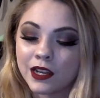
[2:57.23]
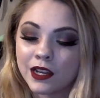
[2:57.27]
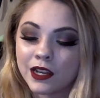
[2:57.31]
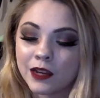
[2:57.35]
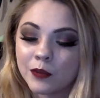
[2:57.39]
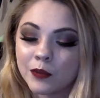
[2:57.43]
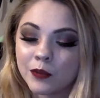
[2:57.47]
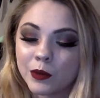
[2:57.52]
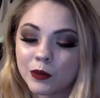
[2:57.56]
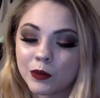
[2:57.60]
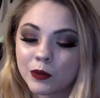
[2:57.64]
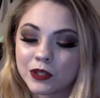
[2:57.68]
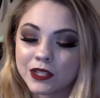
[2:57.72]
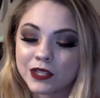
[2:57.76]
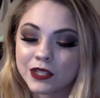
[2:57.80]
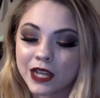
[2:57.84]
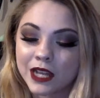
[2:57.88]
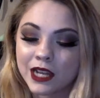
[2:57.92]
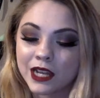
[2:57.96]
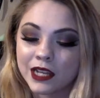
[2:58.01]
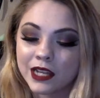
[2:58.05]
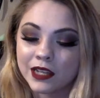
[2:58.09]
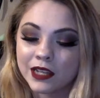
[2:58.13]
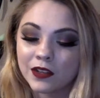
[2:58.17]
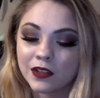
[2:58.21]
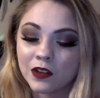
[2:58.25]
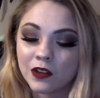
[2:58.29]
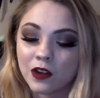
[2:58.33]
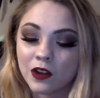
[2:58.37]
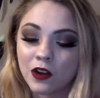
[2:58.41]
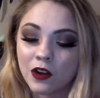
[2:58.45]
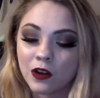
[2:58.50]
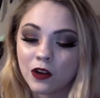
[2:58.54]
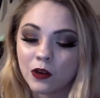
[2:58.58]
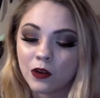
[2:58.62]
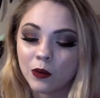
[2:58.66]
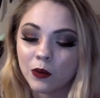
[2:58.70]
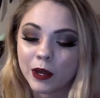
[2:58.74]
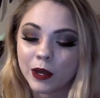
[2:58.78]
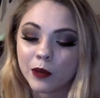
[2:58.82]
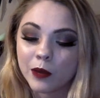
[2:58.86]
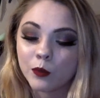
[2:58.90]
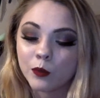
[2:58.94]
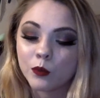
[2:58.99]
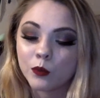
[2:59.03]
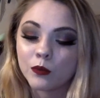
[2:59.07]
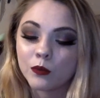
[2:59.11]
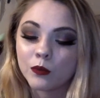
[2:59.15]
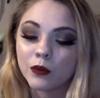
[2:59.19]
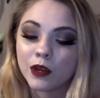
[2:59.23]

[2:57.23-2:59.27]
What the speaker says: and we were sat in our hallway,